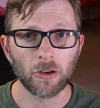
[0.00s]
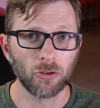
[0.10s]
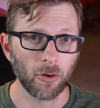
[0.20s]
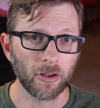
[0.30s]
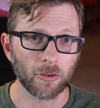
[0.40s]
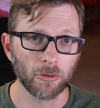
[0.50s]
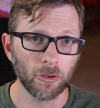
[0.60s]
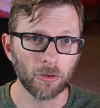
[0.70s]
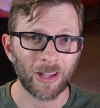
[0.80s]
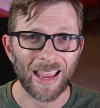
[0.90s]
during the
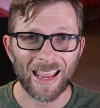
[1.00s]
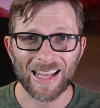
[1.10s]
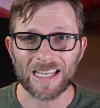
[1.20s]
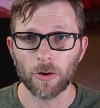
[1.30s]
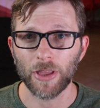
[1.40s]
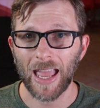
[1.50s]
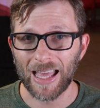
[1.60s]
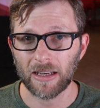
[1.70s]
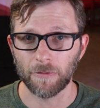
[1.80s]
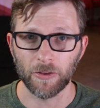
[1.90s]
cruise, and near the
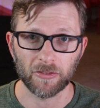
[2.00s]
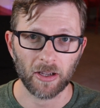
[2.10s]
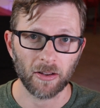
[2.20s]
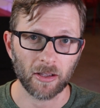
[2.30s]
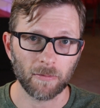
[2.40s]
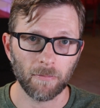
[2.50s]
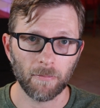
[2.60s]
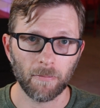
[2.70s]
end of the sailing.